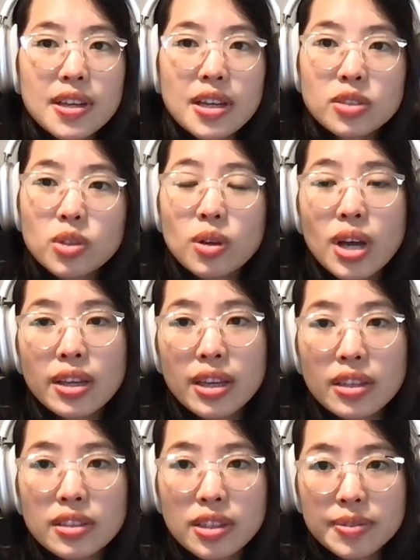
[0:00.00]
uh, so I
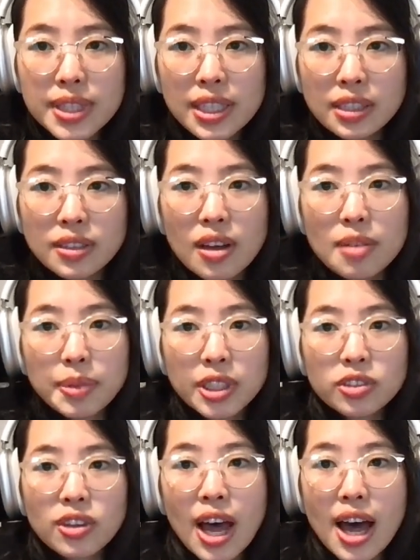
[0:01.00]
ended up selling the company
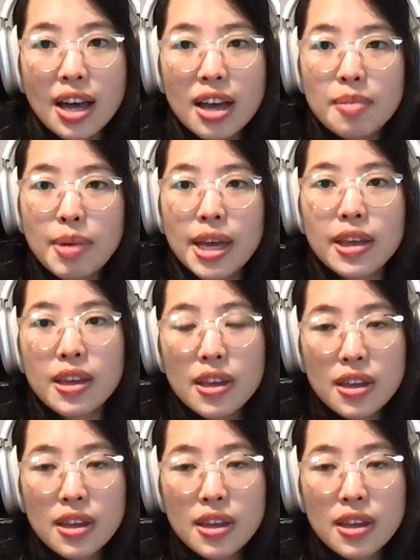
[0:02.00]
to Akamai